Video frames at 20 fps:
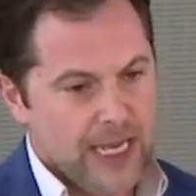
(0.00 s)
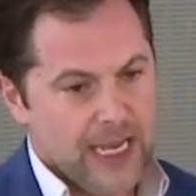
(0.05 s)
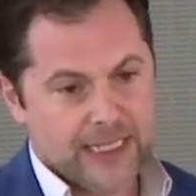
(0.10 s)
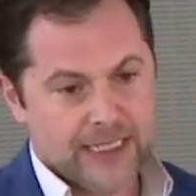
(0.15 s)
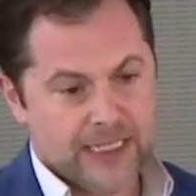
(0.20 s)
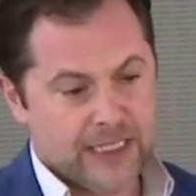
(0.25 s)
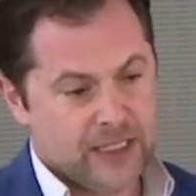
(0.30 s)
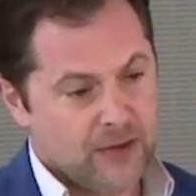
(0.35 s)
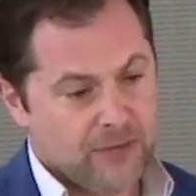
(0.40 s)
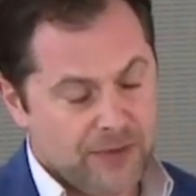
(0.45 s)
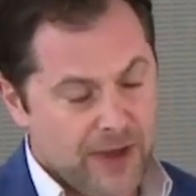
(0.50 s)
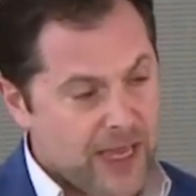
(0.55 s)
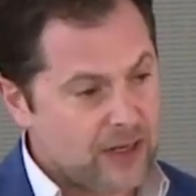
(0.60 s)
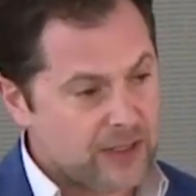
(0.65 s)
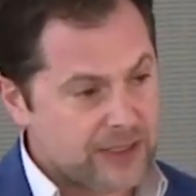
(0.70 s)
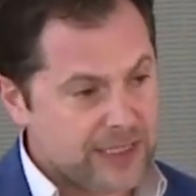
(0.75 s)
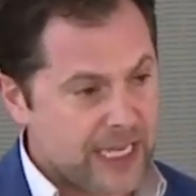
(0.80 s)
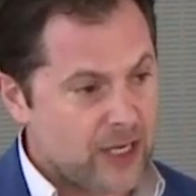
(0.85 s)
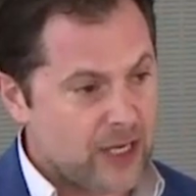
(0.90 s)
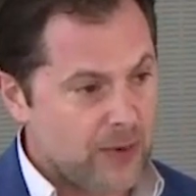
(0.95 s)
And then the
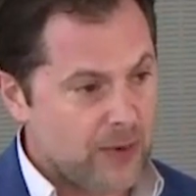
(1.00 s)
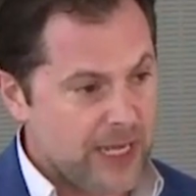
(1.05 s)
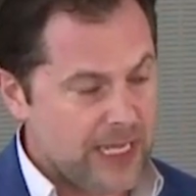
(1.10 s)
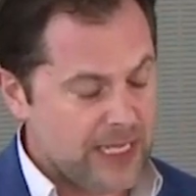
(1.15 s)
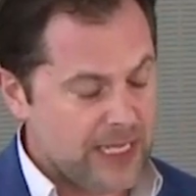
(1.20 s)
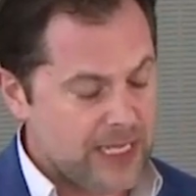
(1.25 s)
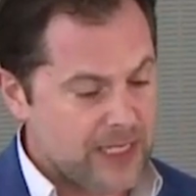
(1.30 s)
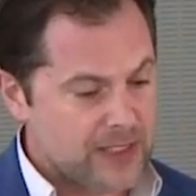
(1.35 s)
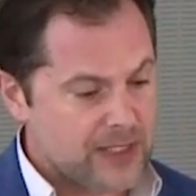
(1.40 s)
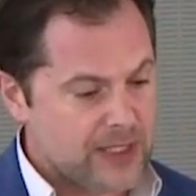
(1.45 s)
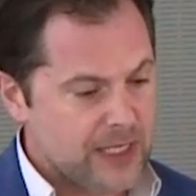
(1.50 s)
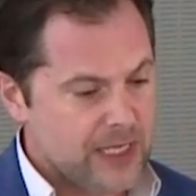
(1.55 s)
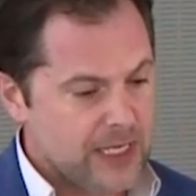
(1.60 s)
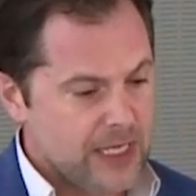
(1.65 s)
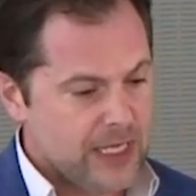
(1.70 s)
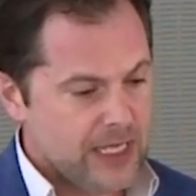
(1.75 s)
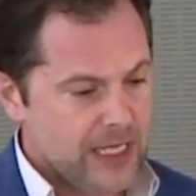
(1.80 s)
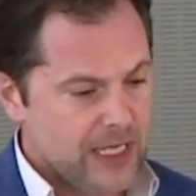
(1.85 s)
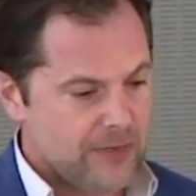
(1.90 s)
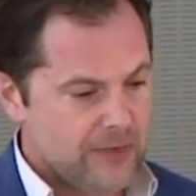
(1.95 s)
final takeaway is,
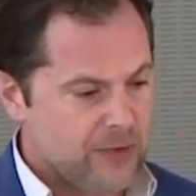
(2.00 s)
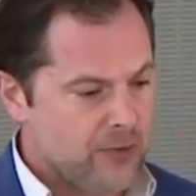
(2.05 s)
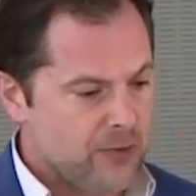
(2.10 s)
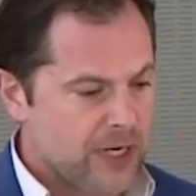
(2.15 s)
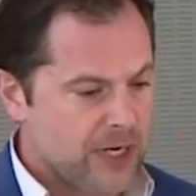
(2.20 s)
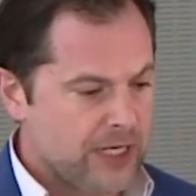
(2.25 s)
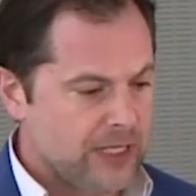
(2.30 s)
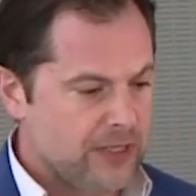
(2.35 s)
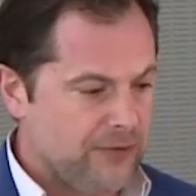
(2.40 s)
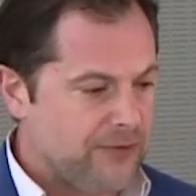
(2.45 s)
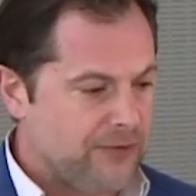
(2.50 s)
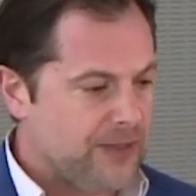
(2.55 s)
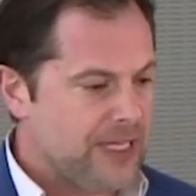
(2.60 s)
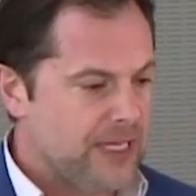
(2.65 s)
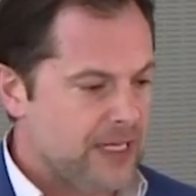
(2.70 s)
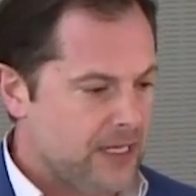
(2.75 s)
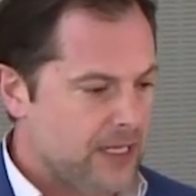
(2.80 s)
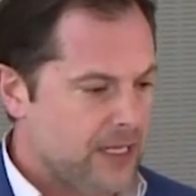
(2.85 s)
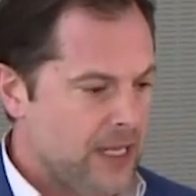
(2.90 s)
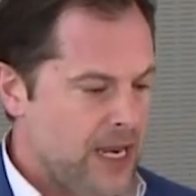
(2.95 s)
if you want to defeat